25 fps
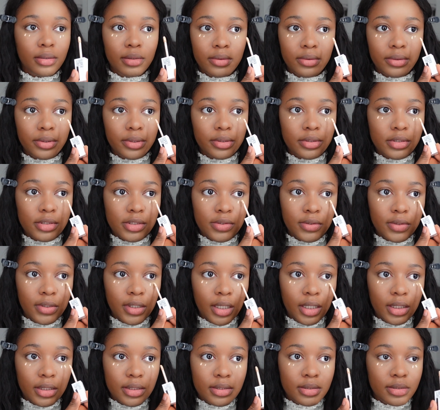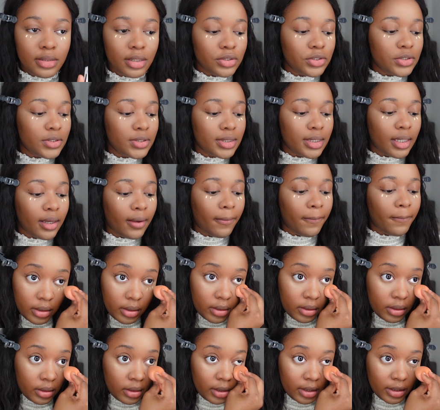or 2 dots, I should say.
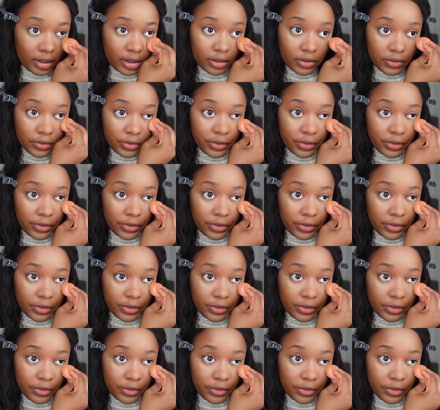A little